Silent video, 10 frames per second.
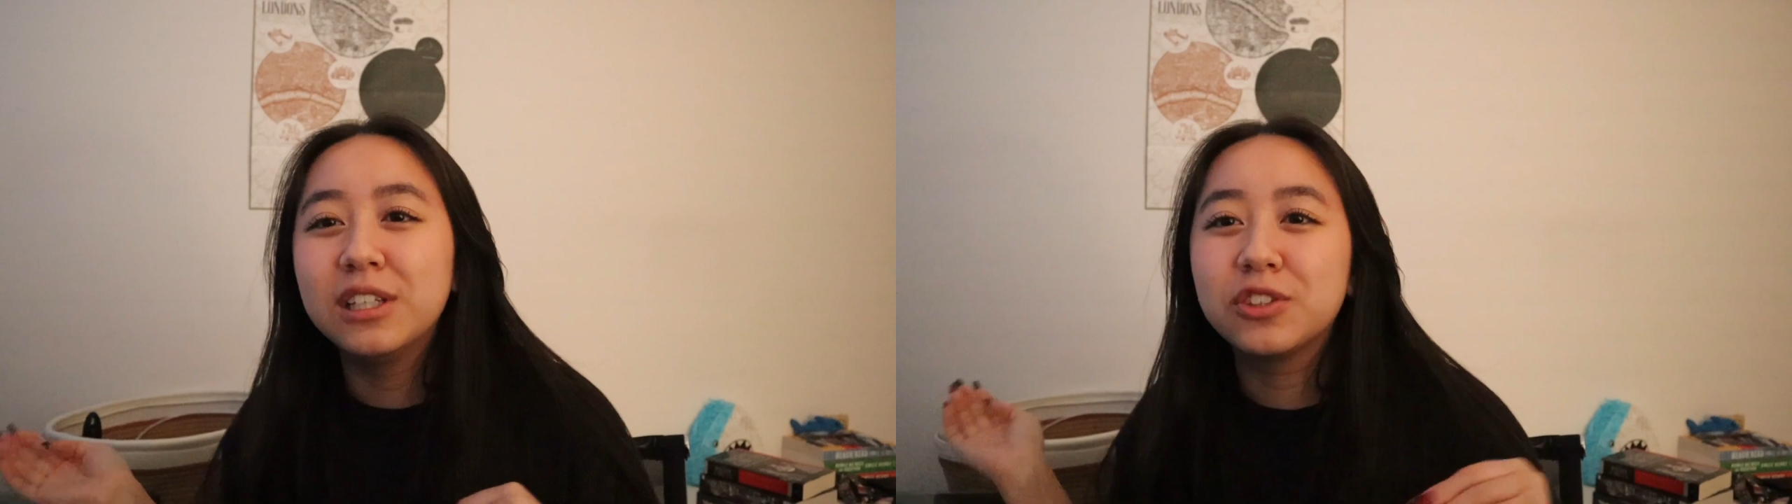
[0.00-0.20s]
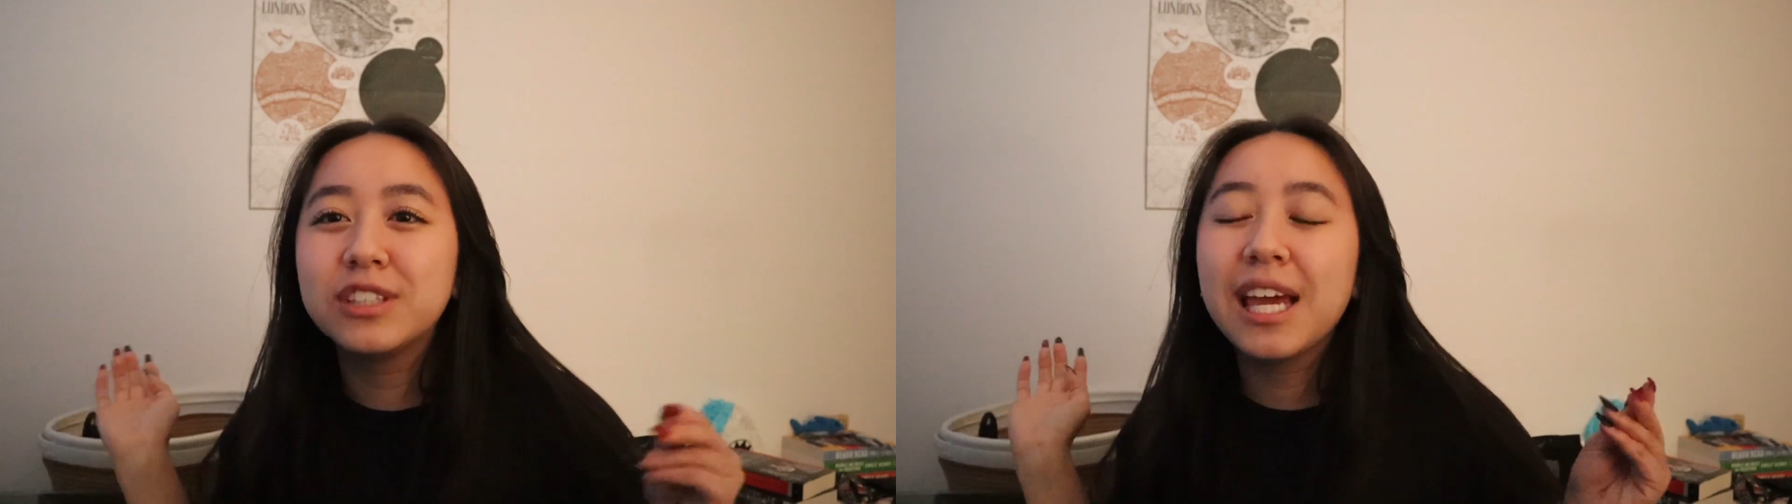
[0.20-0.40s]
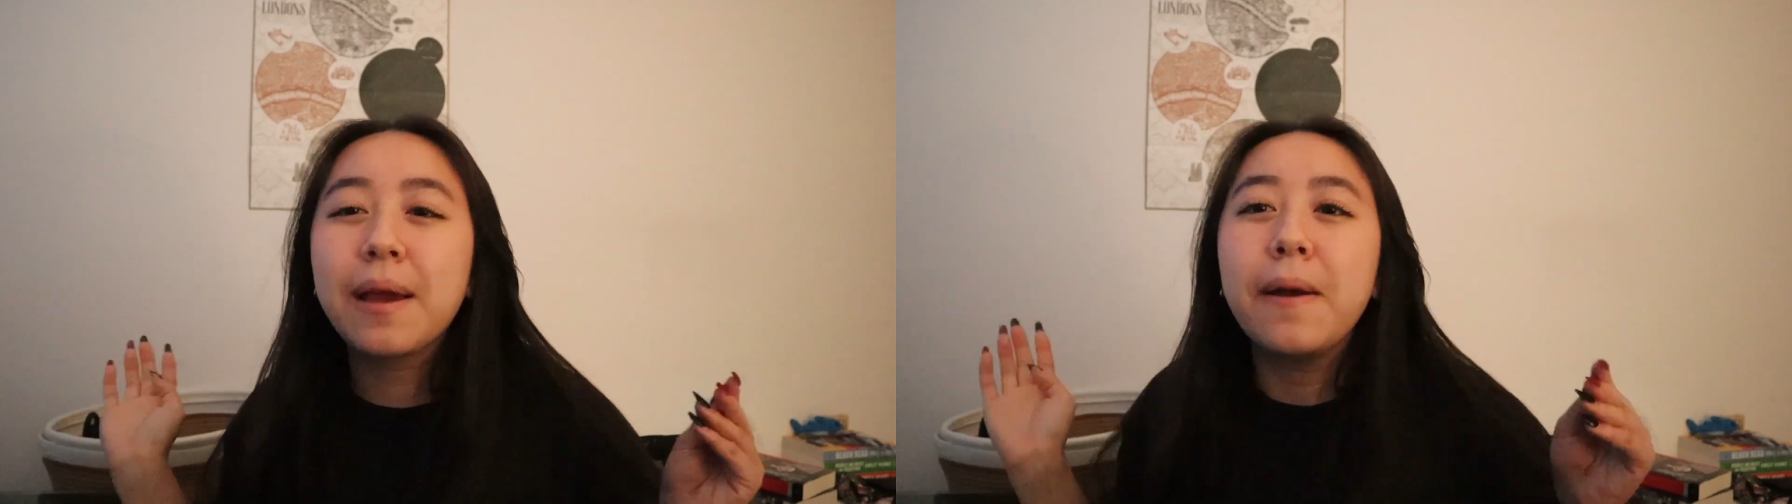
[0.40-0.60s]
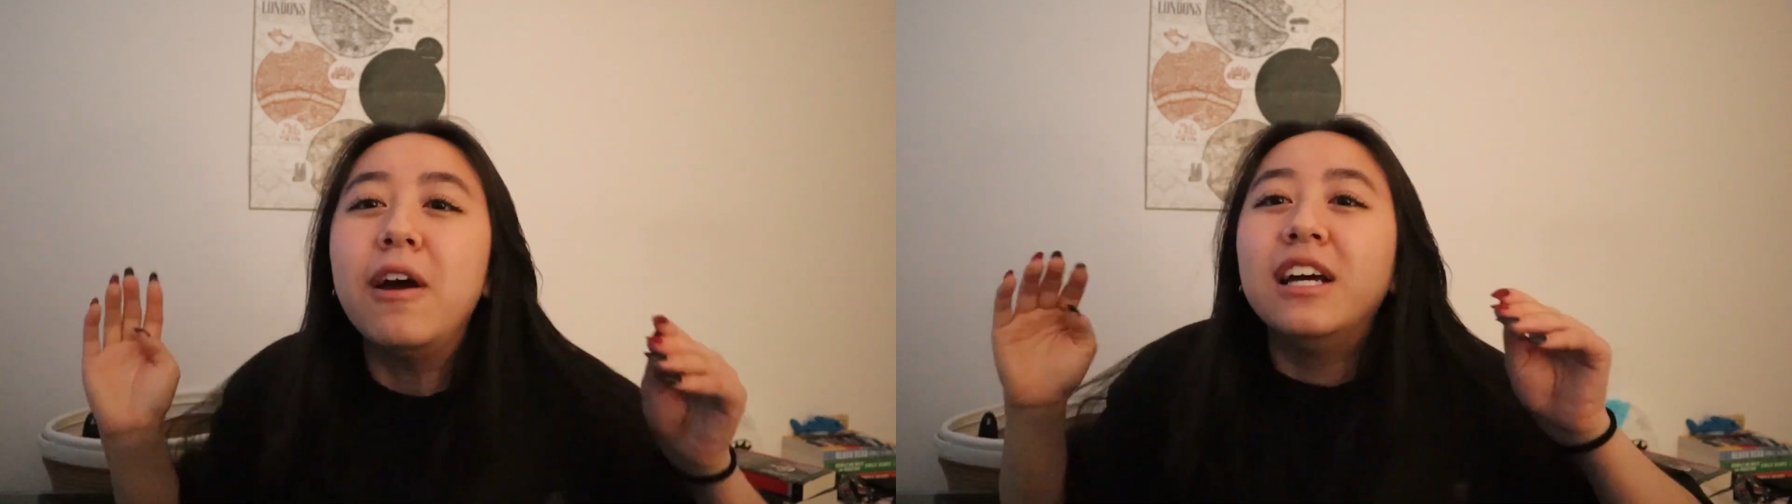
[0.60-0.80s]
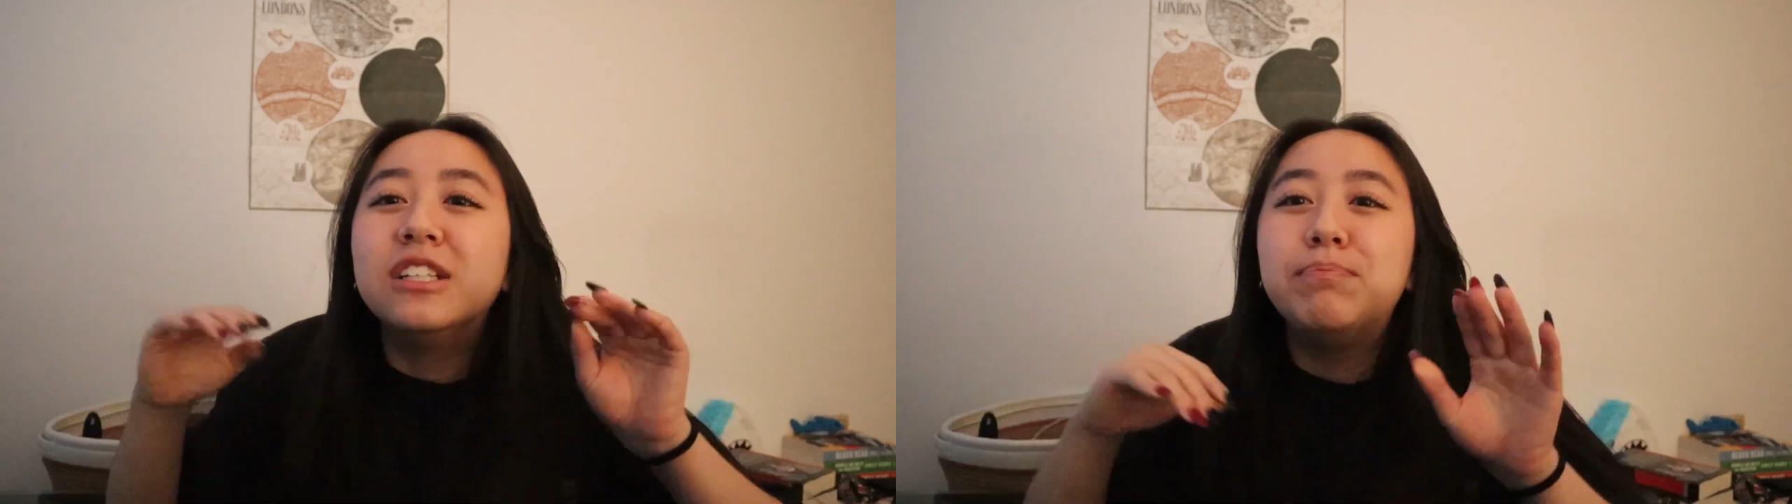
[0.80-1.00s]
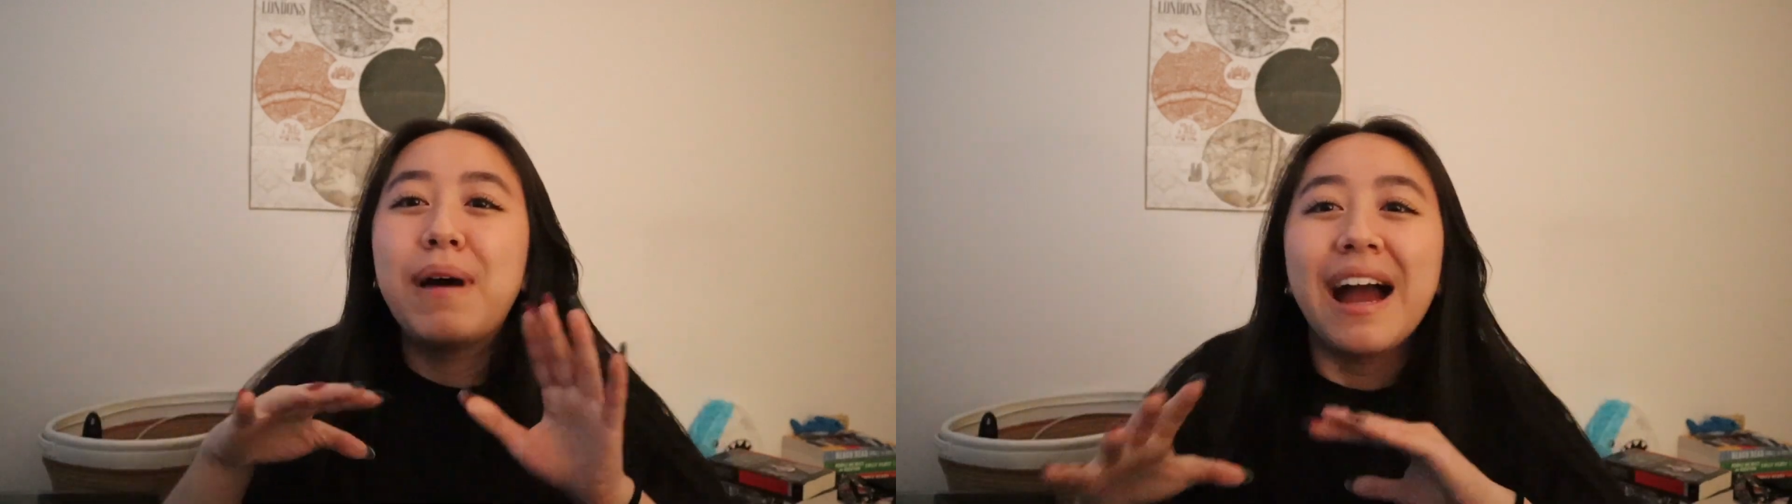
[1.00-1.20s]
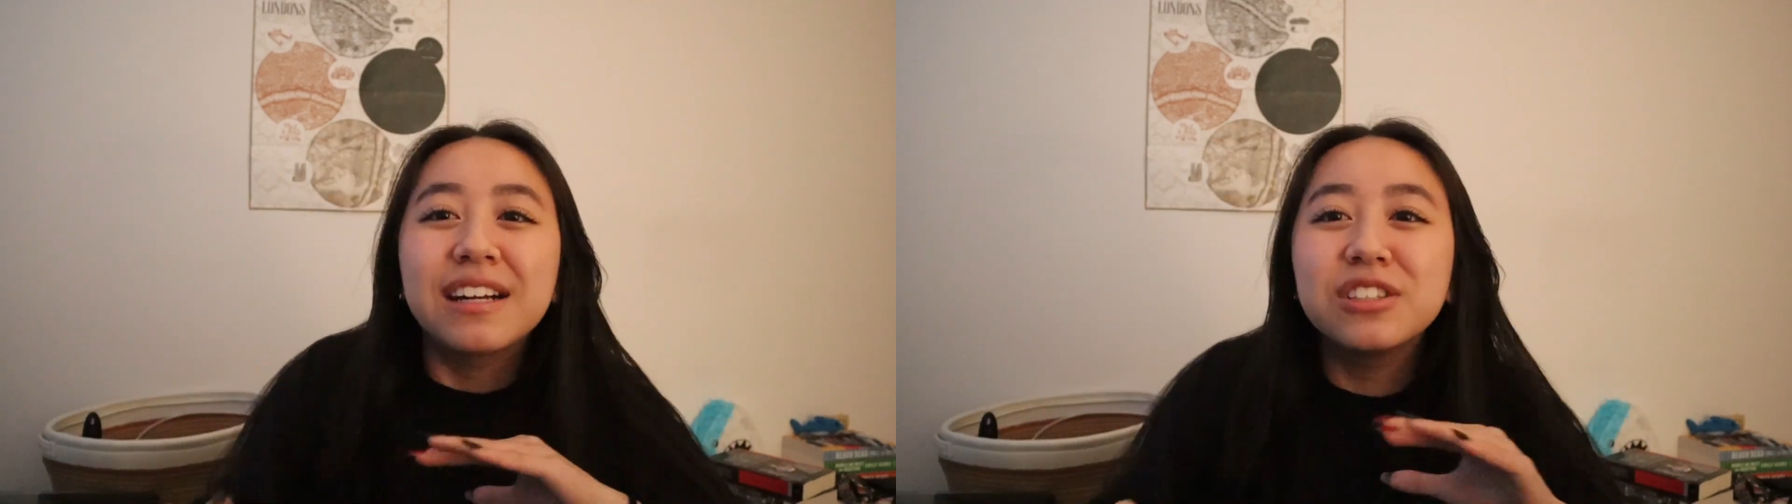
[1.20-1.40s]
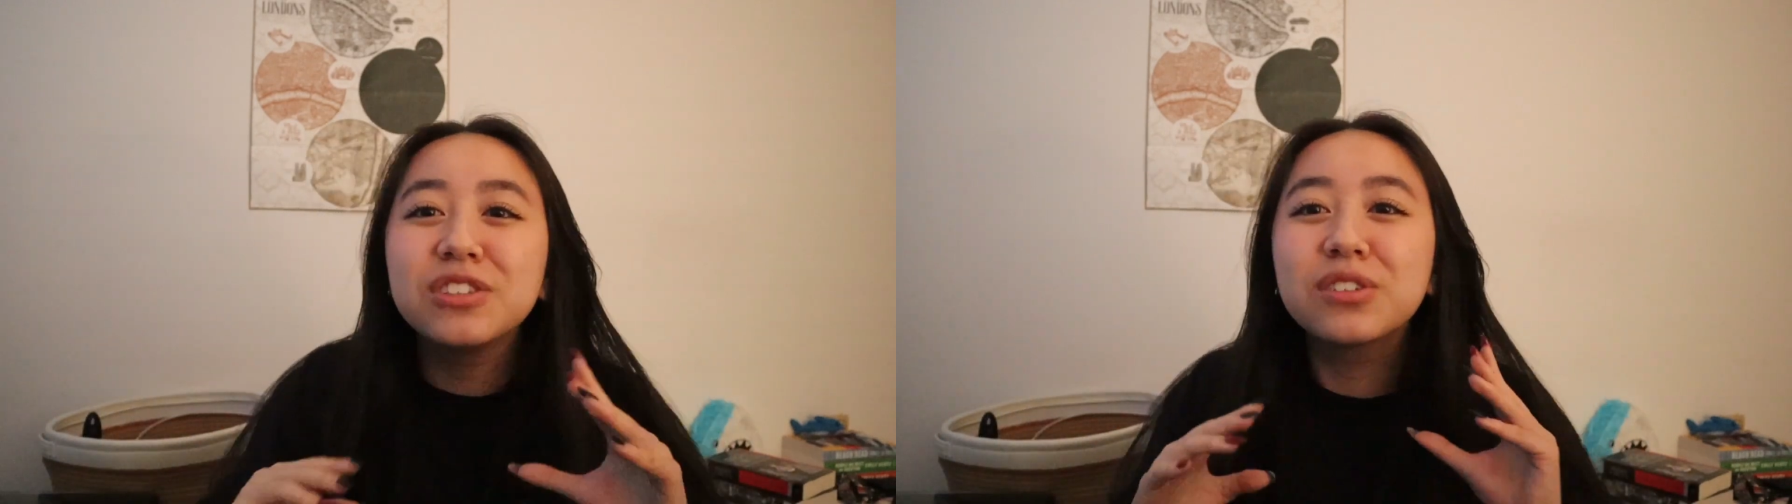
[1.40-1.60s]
so it's like back to